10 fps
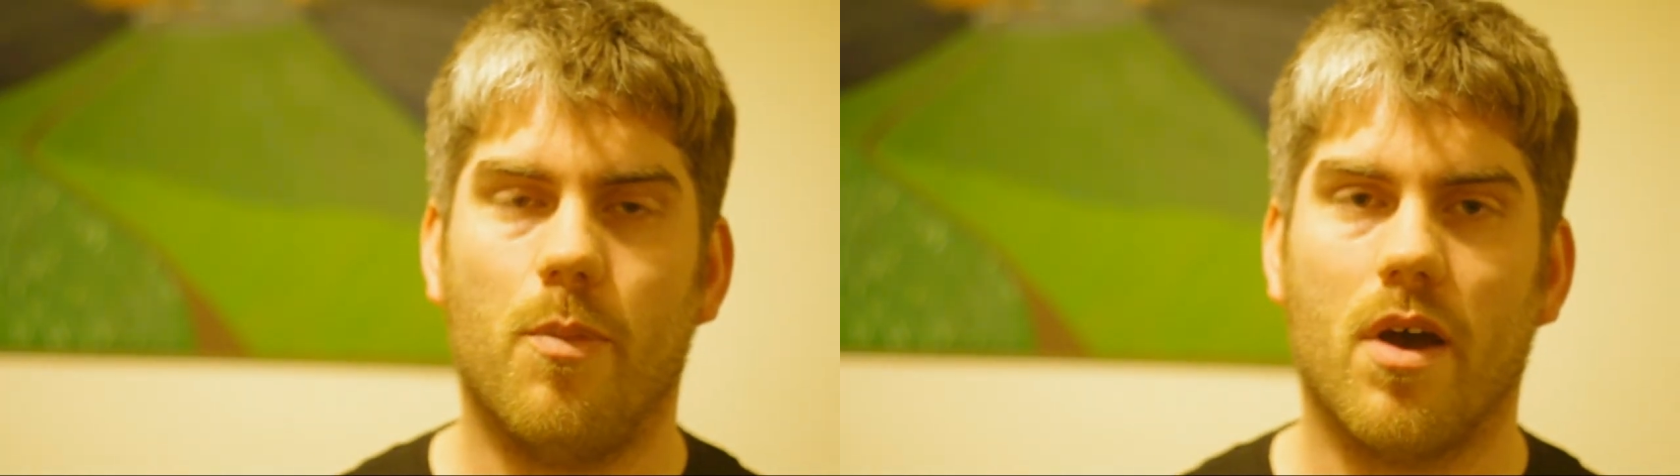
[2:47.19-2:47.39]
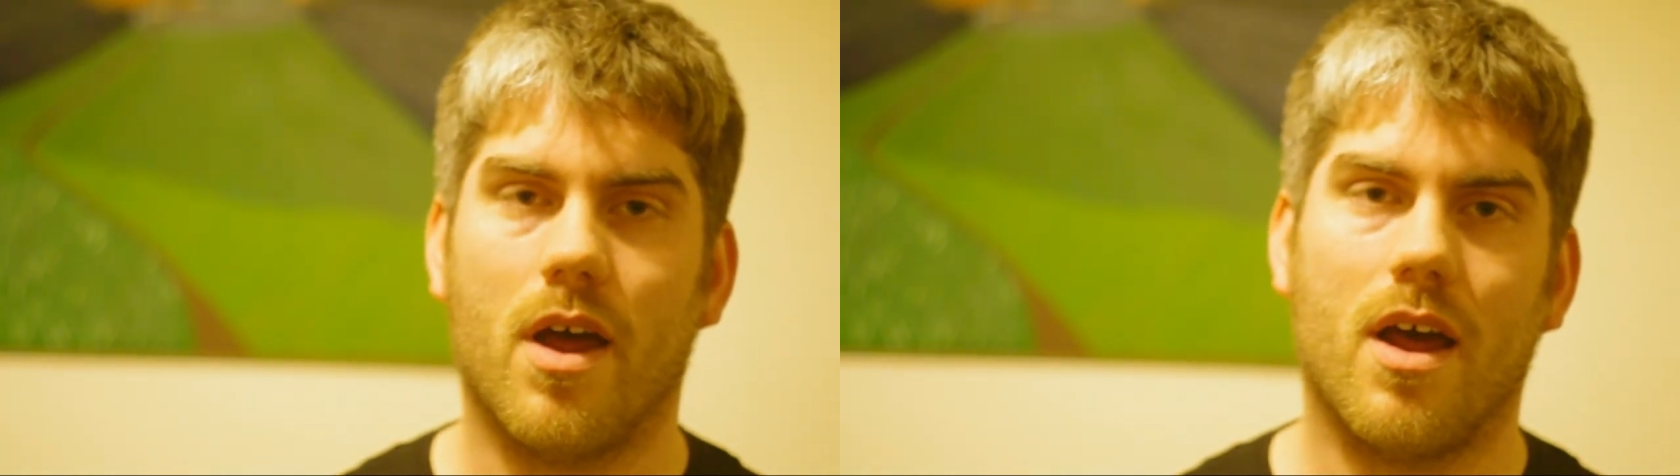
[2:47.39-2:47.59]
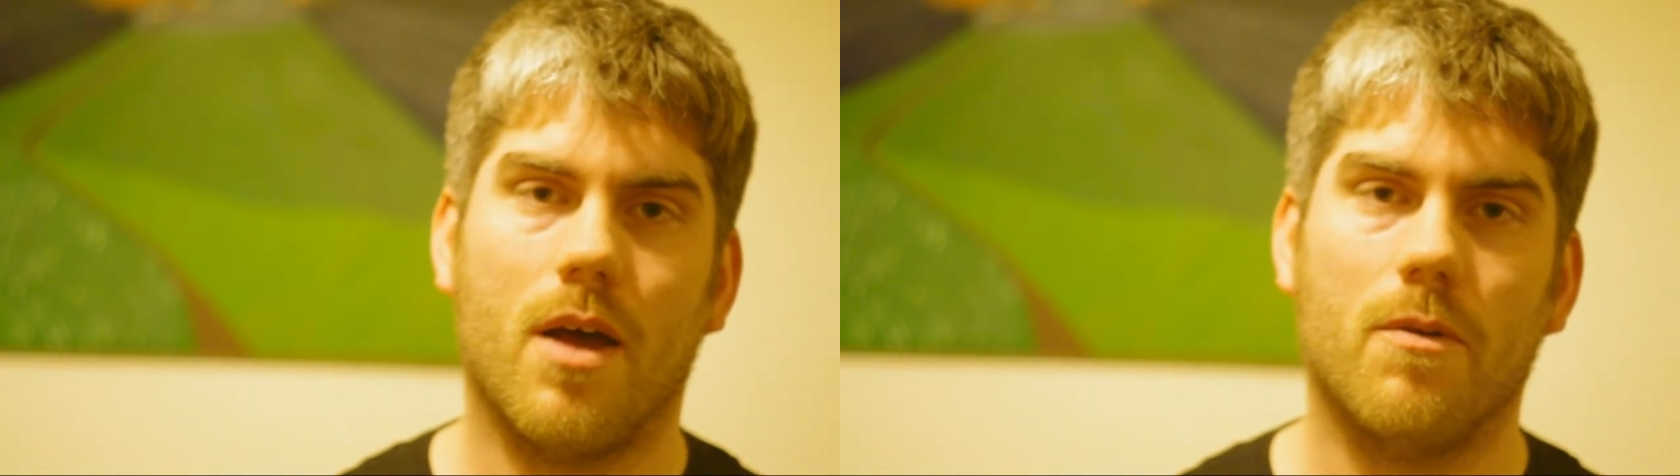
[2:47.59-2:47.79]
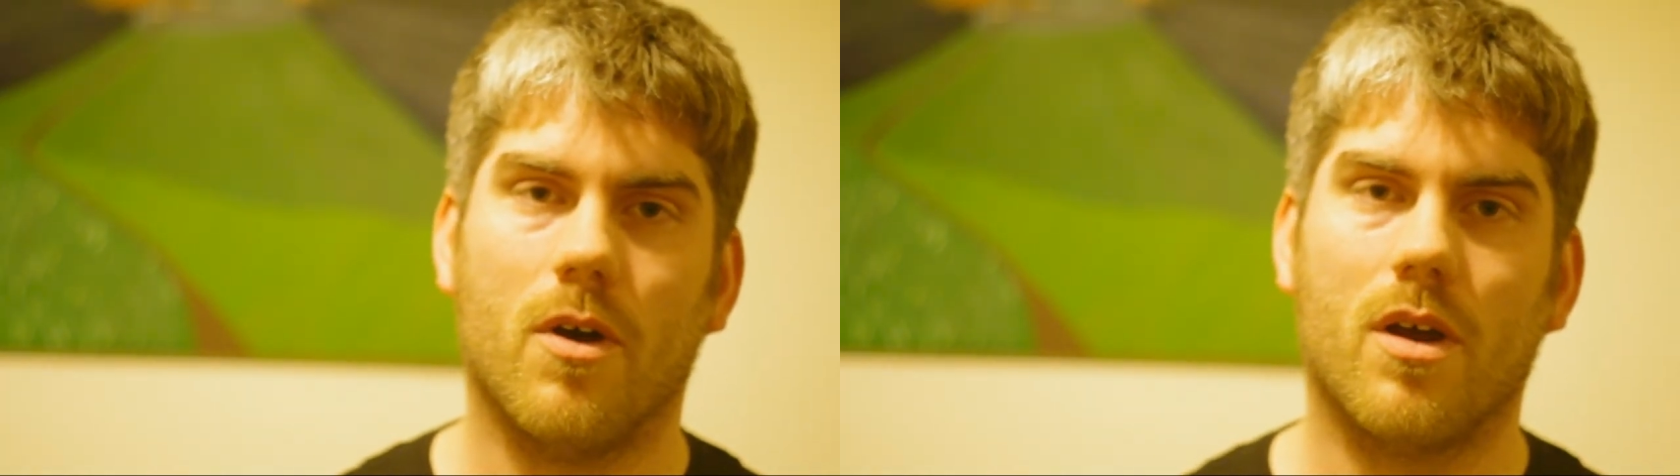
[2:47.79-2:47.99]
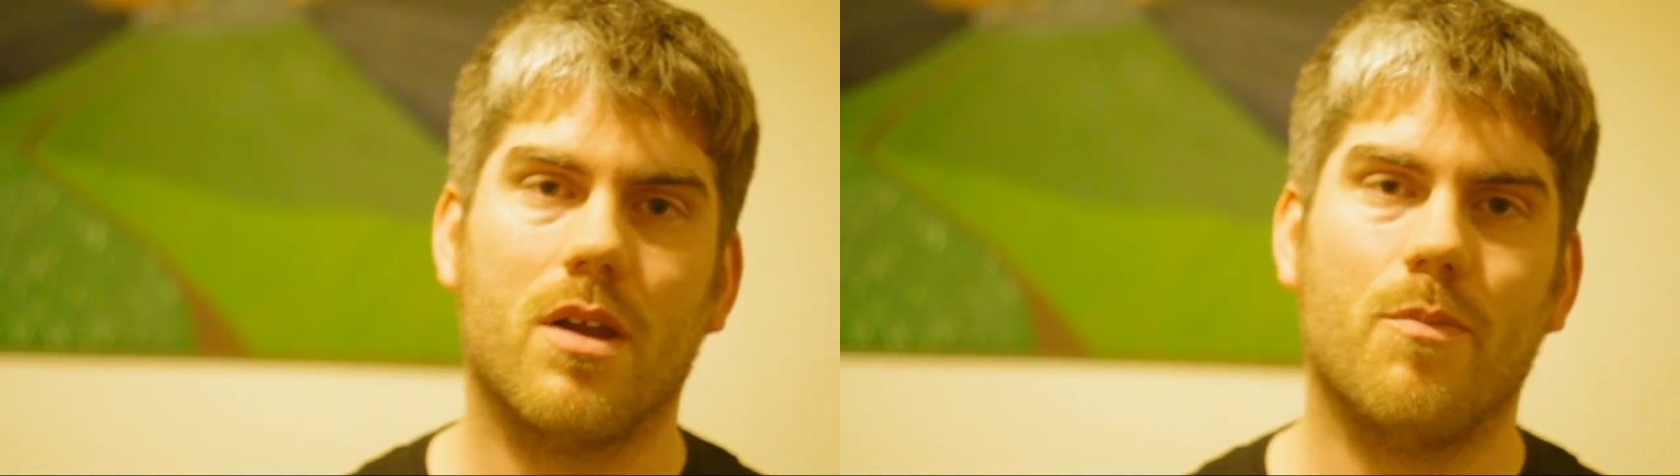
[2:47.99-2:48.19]
but I'm
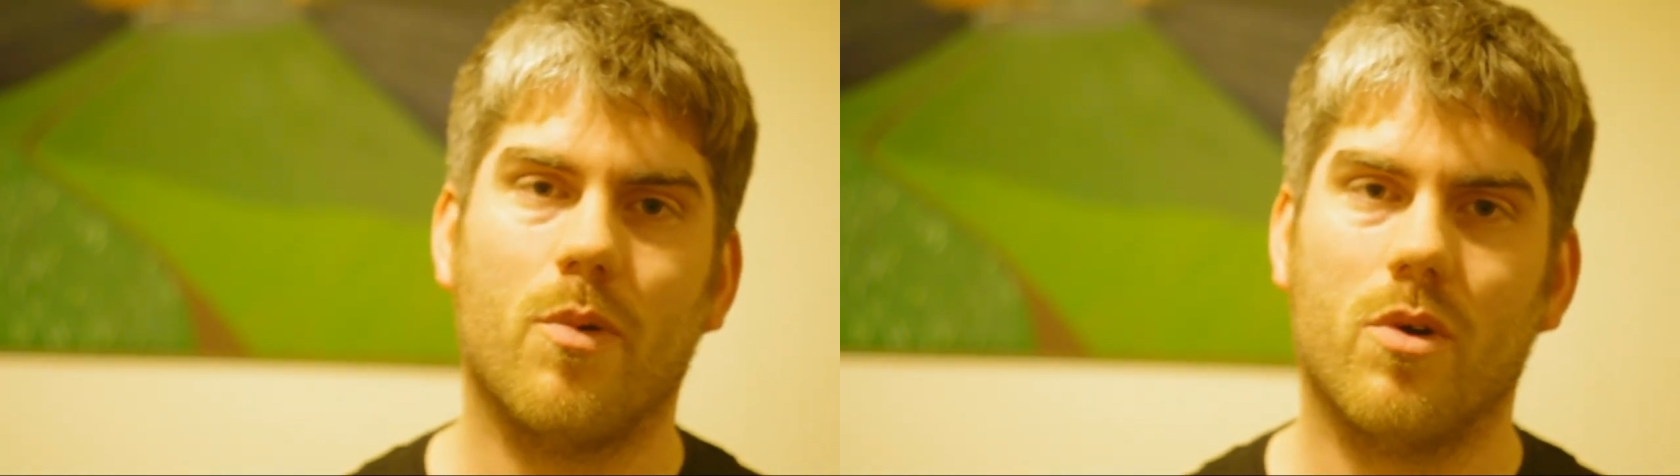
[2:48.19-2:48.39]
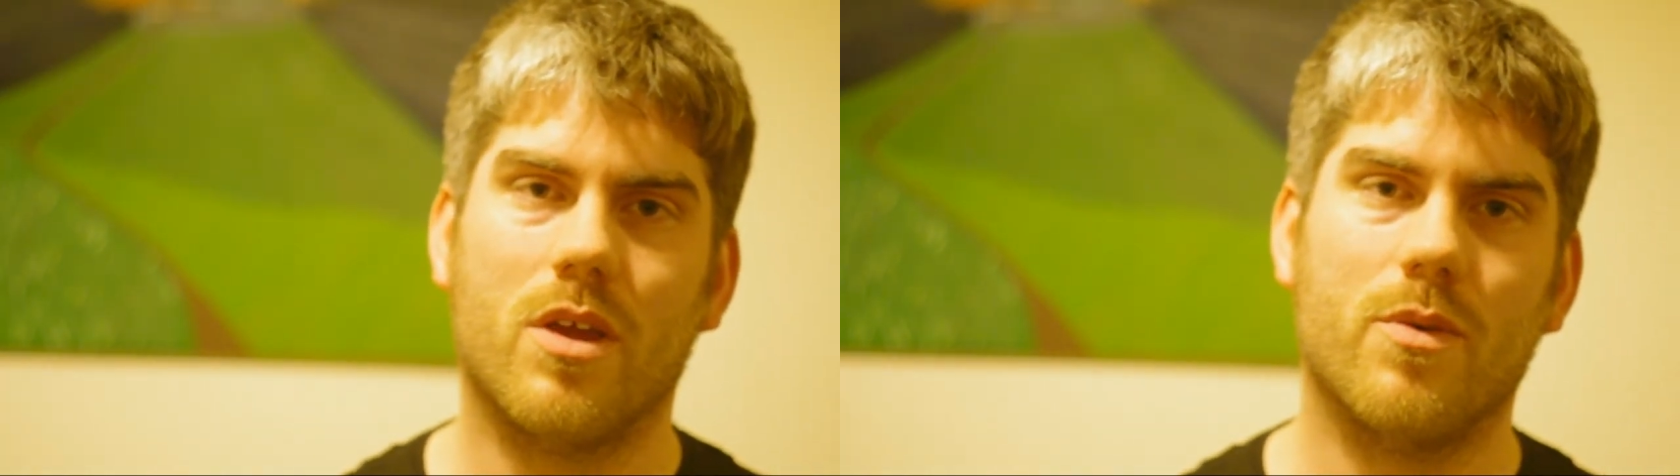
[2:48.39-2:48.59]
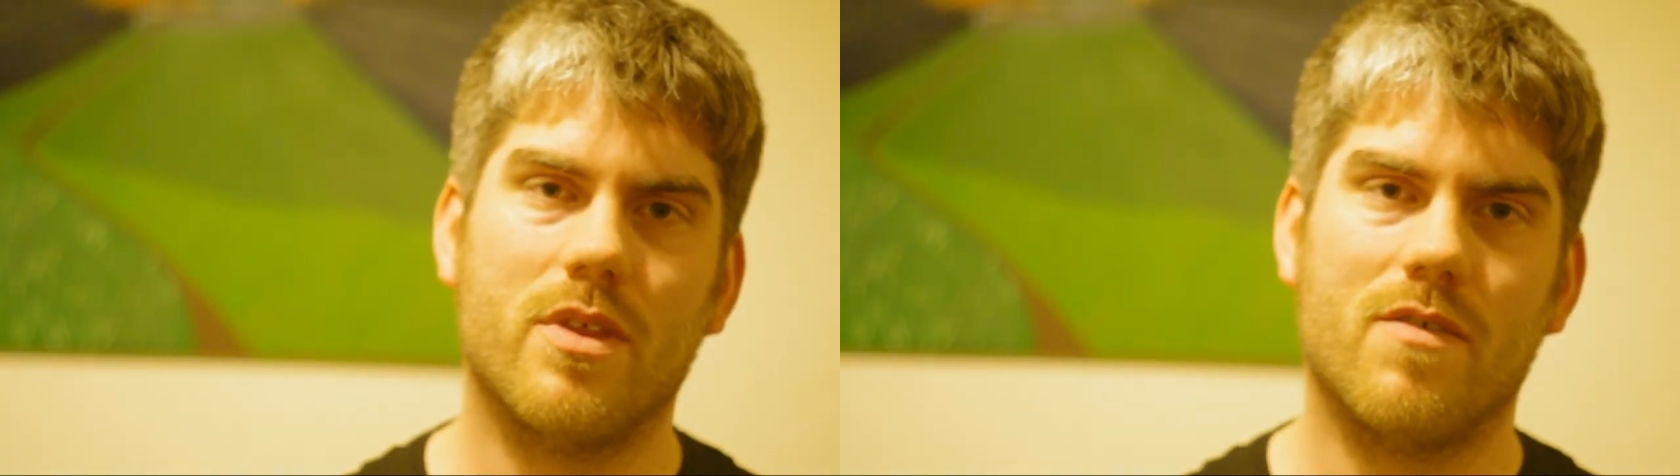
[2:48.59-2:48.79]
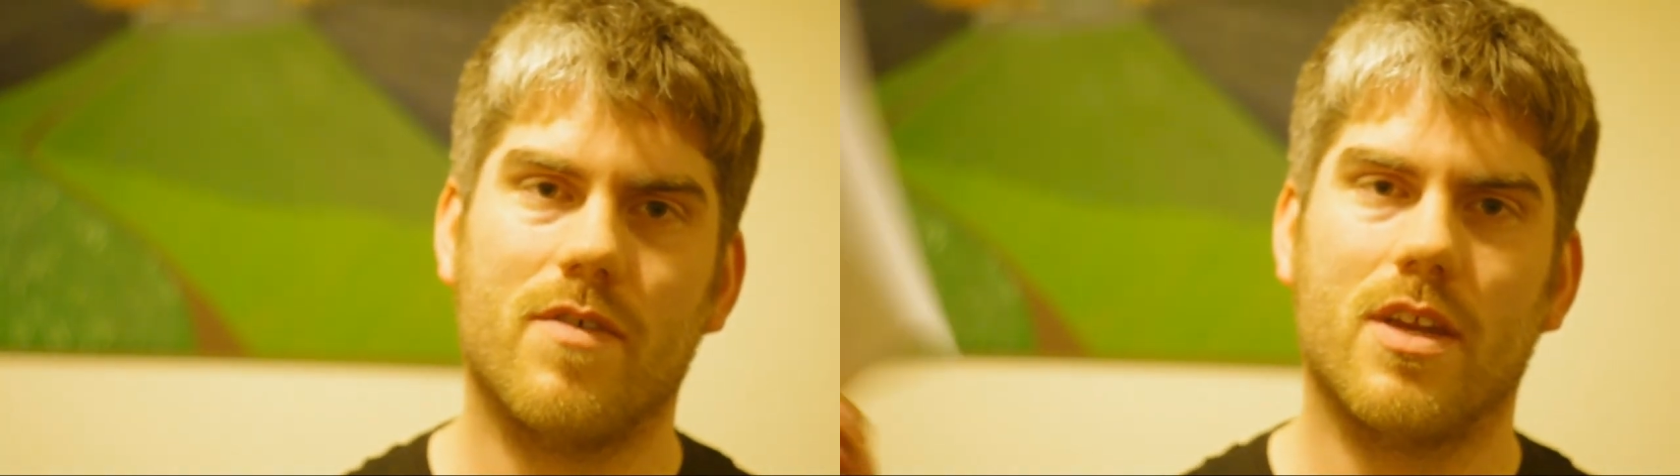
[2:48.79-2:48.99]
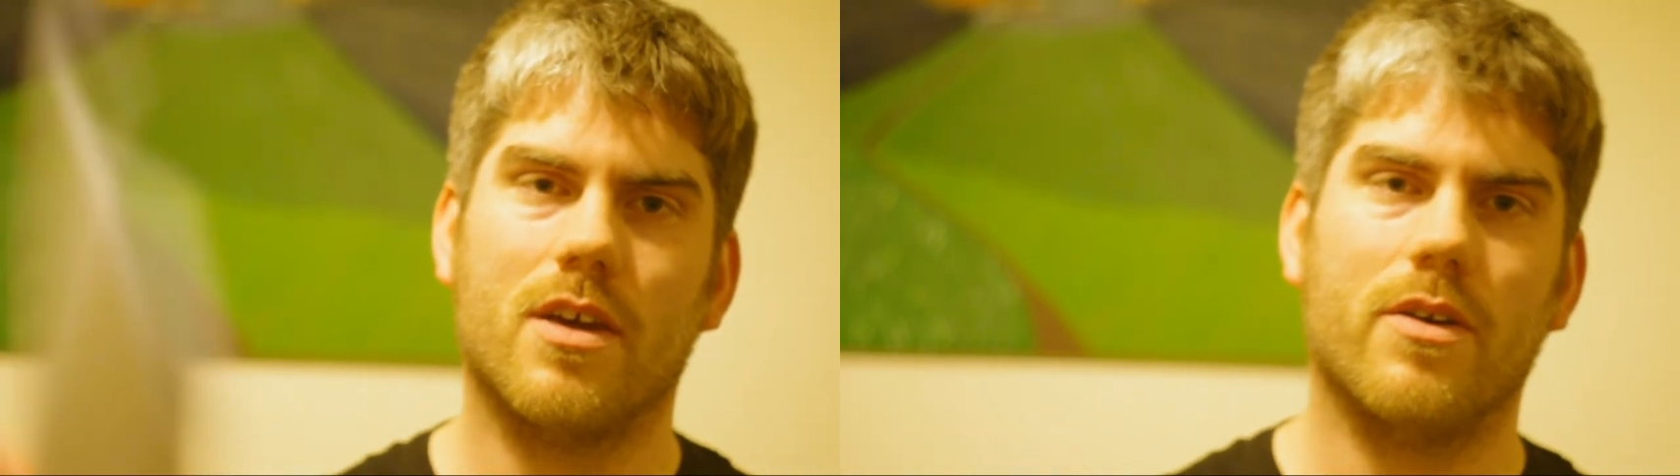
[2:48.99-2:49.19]
not going to bore you with a
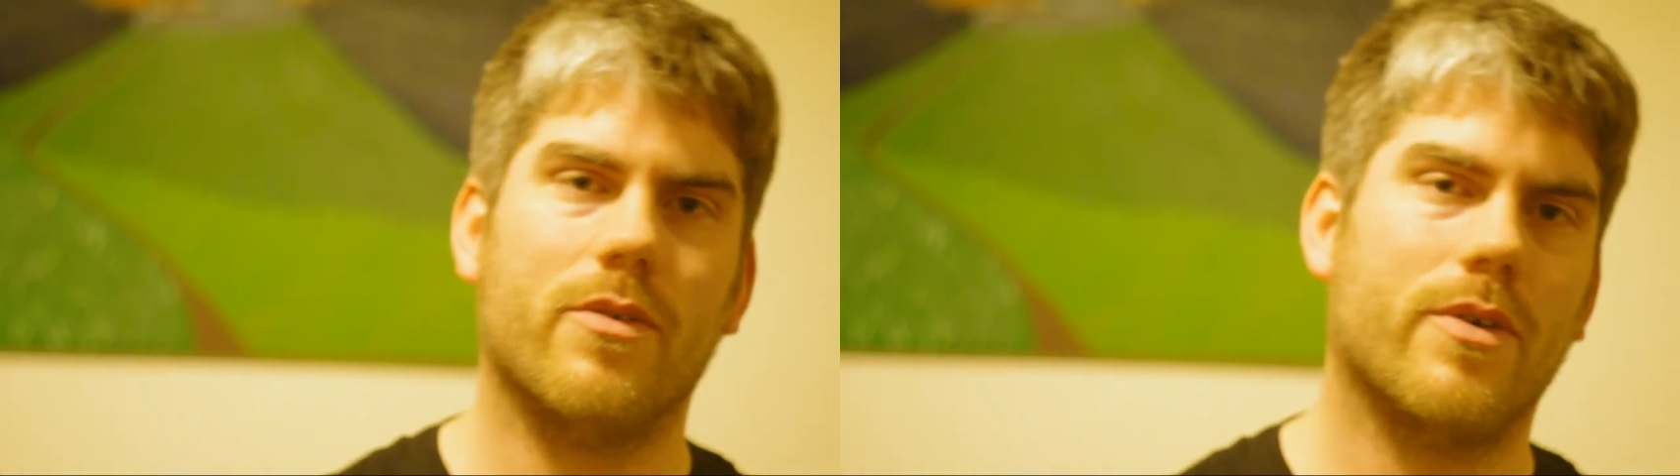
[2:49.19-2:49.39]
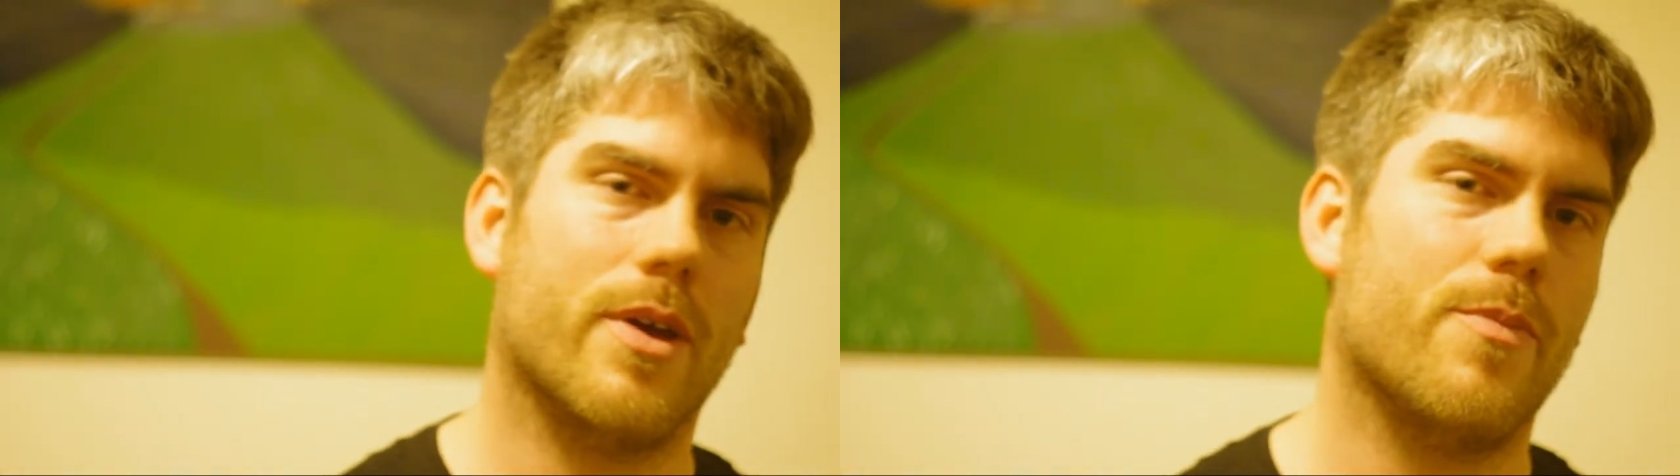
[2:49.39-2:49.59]
video